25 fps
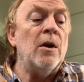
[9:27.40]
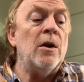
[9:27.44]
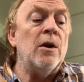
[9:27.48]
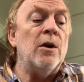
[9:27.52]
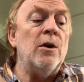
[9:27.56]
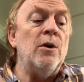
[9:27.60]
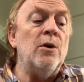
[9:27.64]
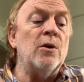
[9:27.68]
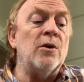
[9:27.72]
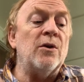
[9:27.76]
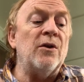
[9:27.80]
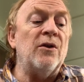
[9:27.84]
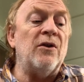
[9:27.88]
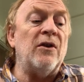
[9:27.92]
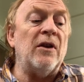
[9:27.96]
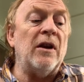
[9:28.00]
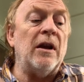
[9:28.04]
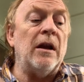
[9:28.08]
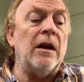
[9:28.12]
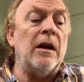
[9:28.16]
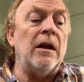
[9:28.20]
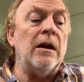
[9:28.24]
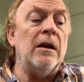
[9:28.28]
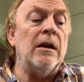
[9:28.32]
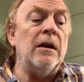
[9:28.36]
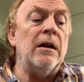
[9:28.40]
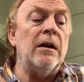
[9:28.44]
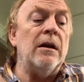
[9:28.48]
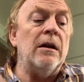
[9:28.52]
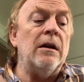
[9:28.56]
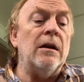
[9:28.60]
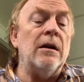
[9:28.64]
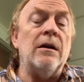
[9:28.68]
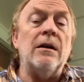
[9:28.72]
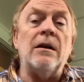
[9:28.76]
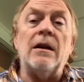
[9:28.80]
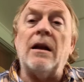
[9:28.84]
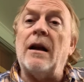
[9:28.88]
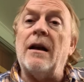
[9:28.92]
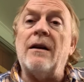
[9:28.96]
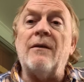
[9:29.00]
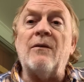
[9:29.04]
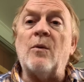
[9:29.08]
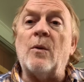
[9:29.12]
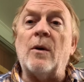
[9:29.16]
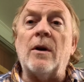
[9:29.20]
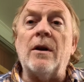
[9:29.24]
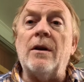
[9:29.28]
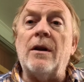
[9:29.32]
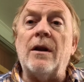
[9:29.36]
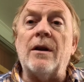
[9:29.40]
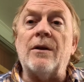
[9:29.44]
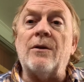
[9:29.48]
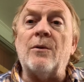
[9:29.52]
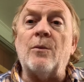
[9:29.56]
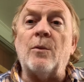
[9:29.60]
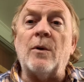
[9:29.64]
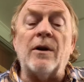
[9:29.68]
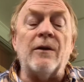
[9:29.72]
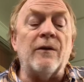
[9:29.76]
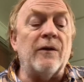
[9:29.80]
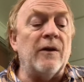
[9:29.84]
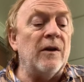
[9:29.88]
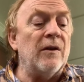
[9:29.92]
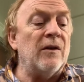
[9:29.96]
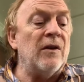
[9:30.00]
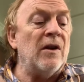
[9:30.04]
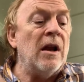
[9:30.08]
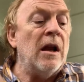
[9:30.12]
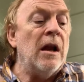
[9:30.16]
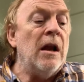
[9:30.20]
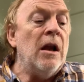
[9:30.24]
You could say, not everyone, not the wealthiest.